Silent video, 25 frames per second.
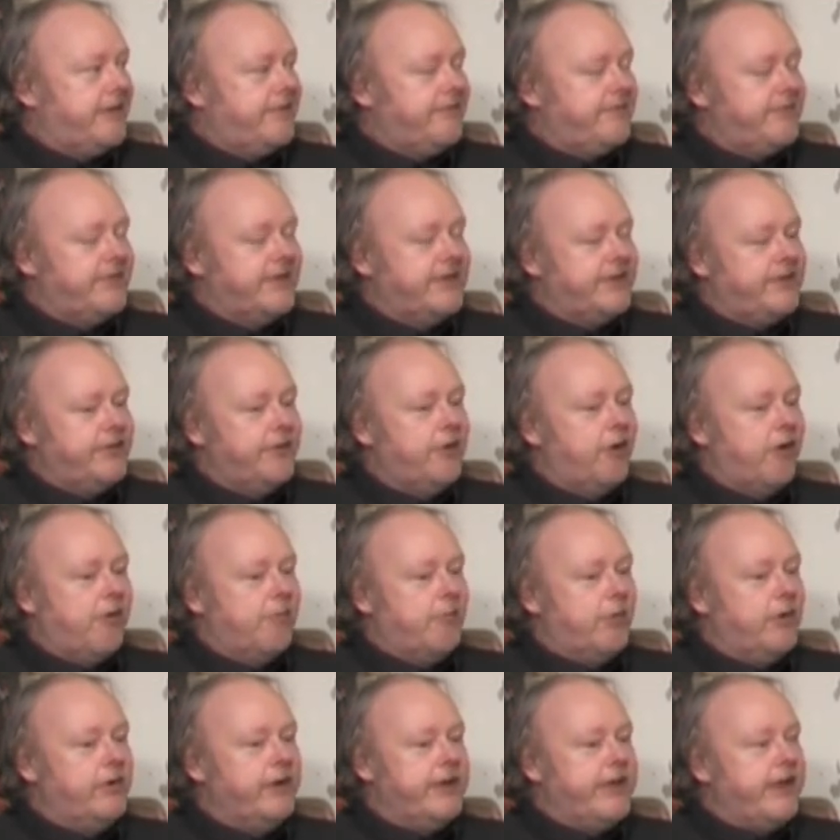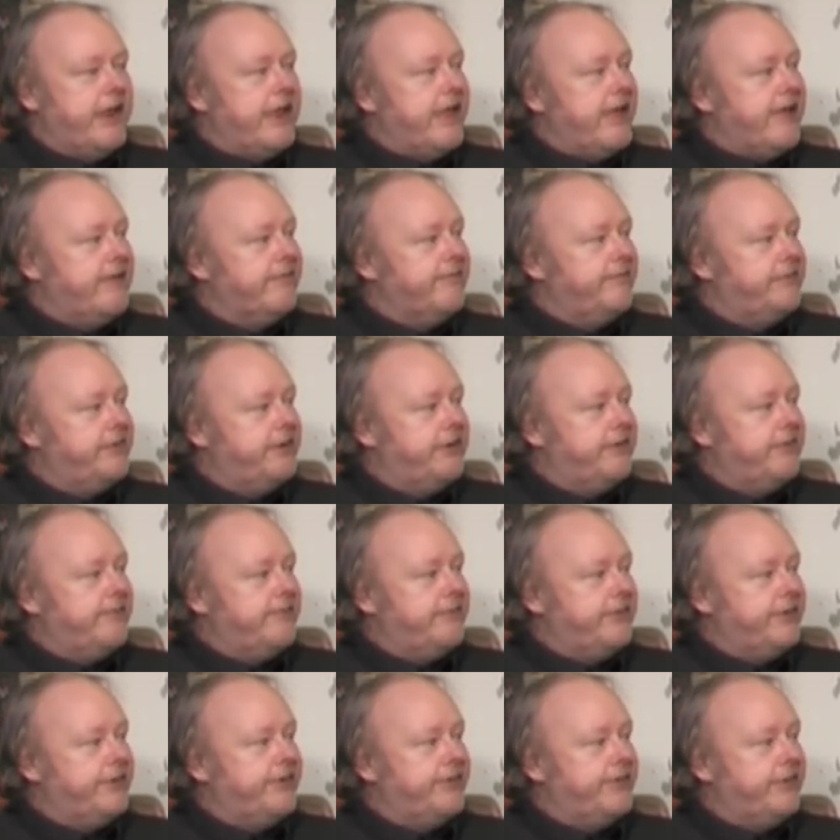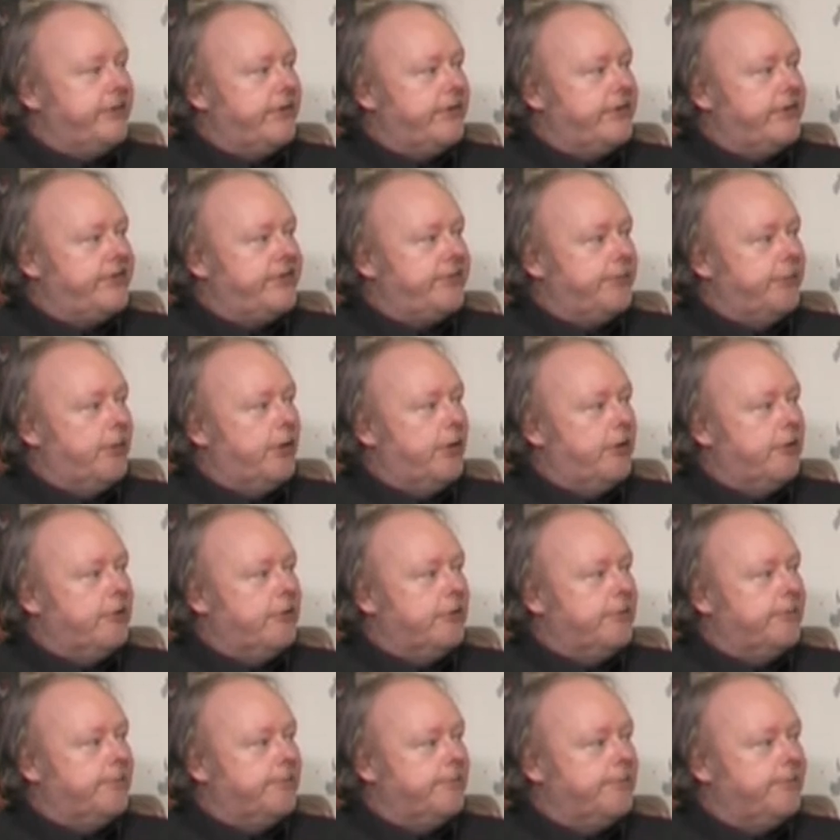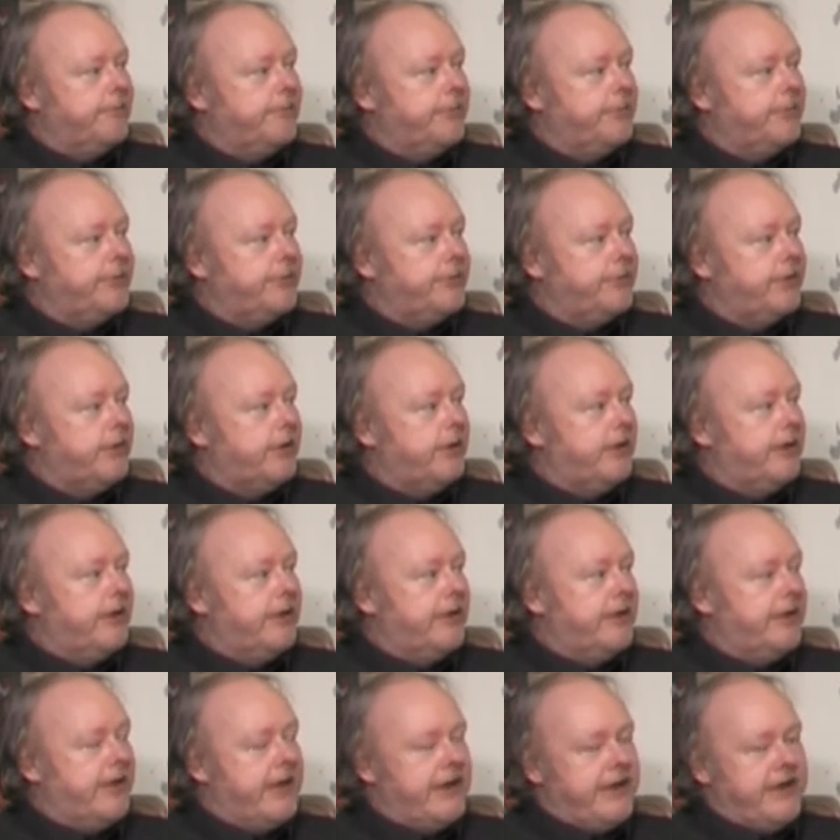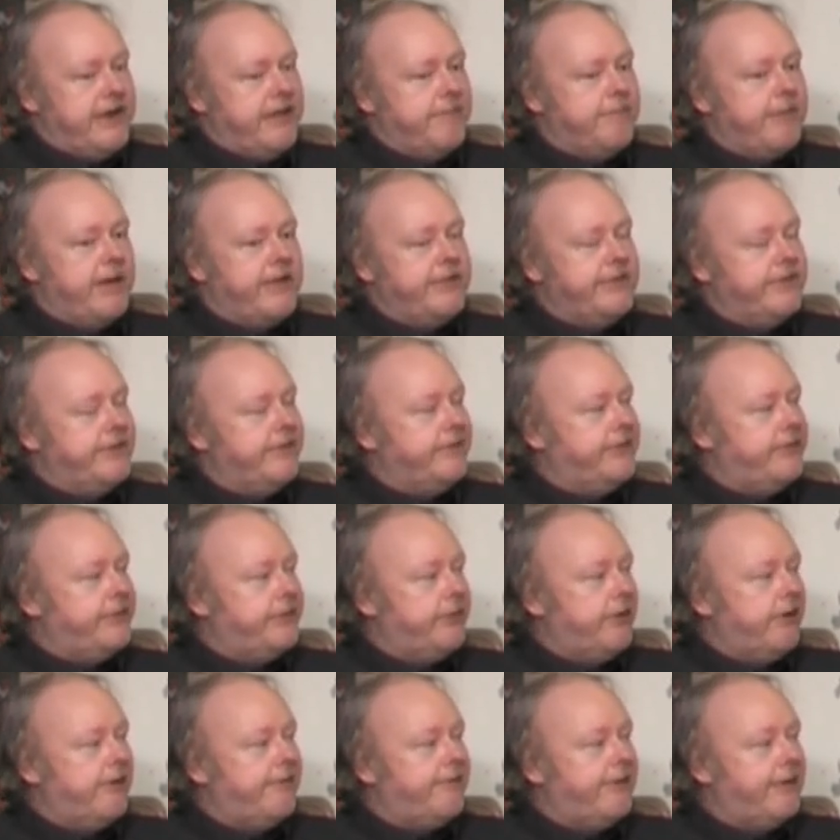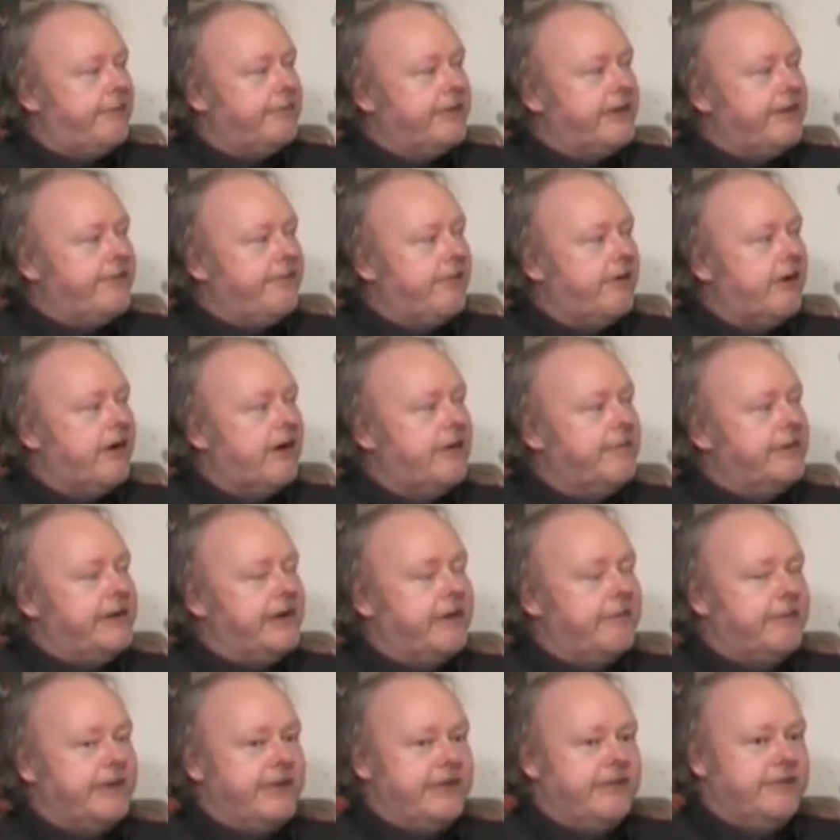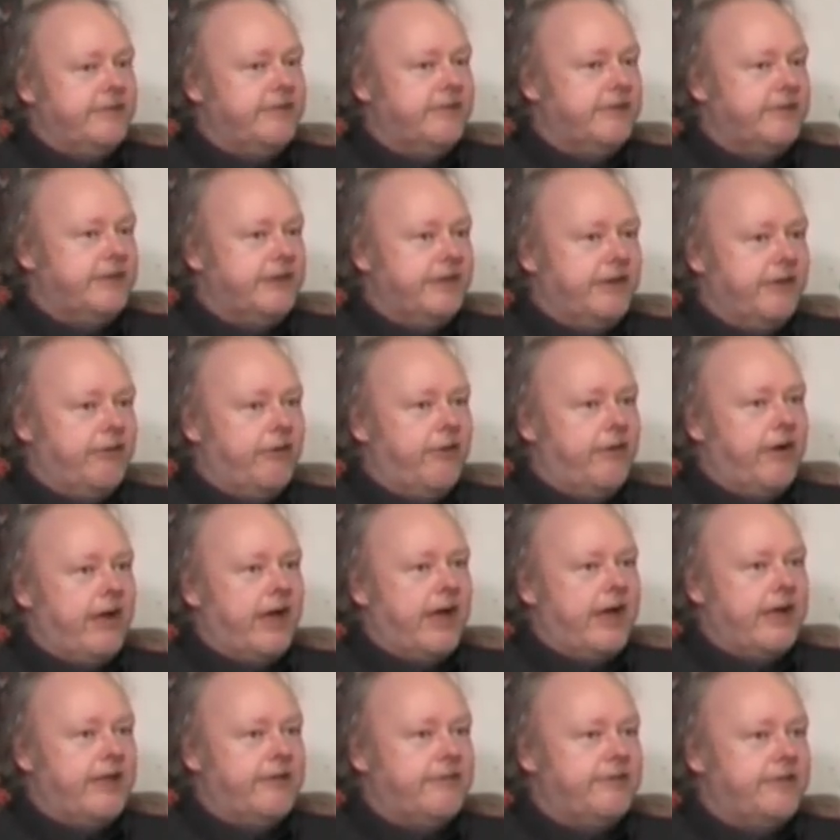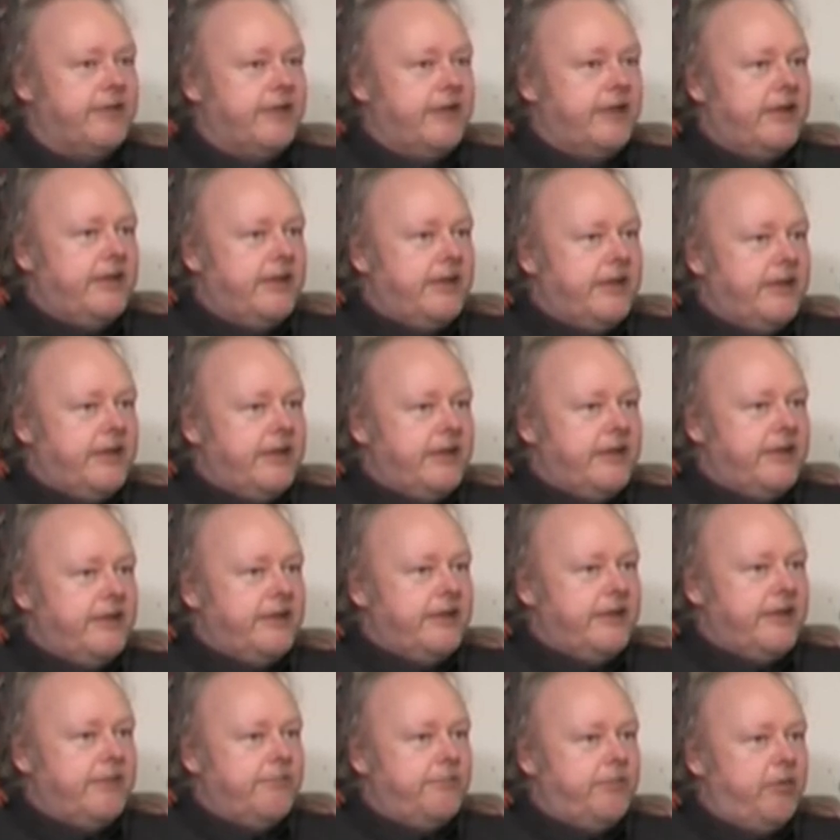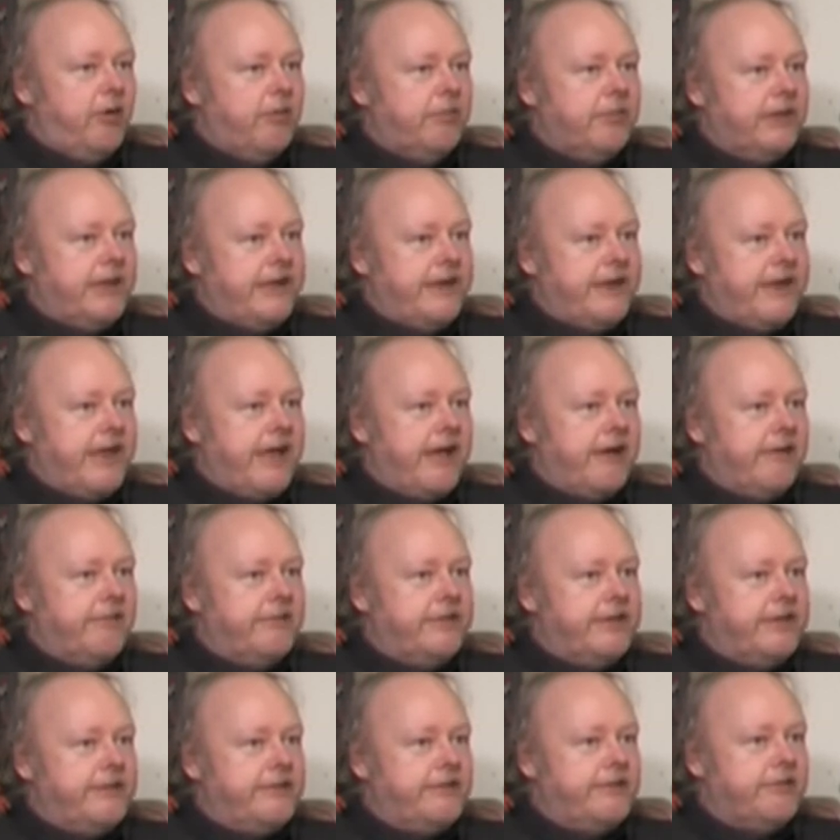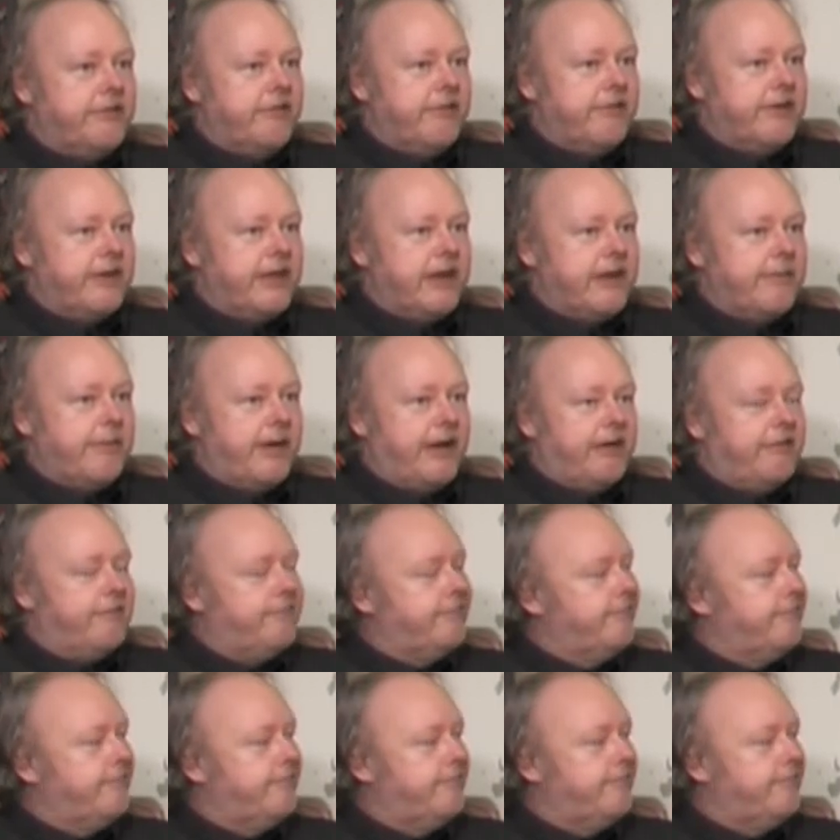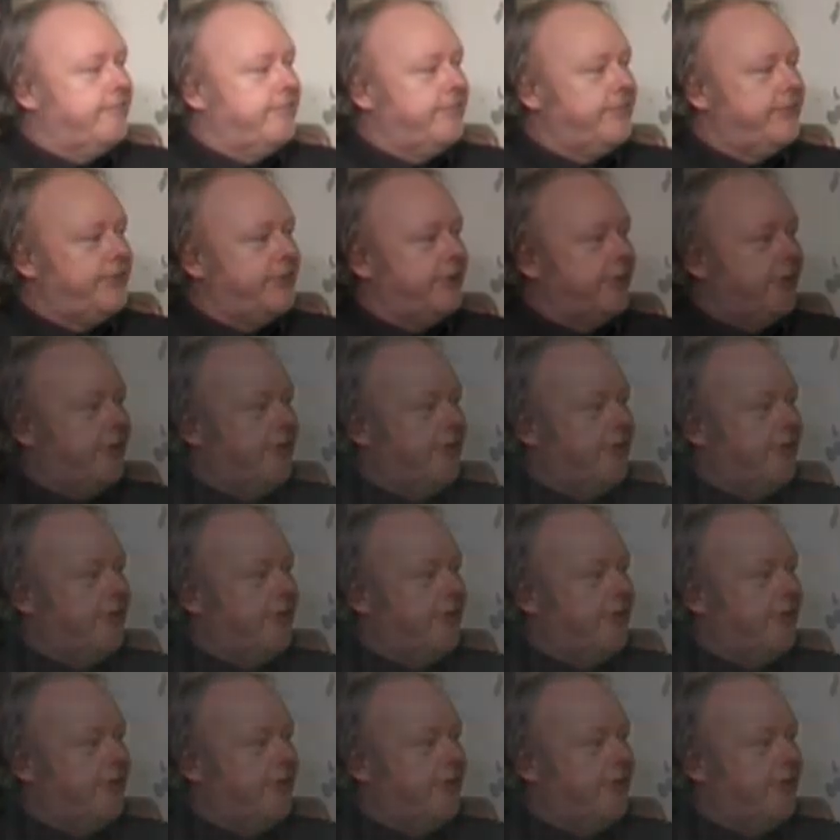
there's no money in it for sort of small, sort of independent sort of family farming. I mean, you're alright. You're probably now, you're talking about sort